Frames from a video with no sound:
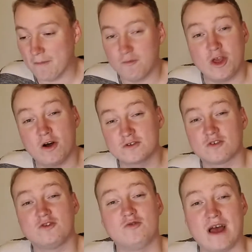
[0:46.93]
We
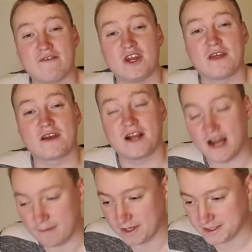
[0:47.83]
also do have another
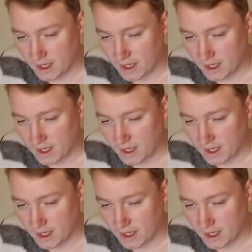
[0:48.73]
comment.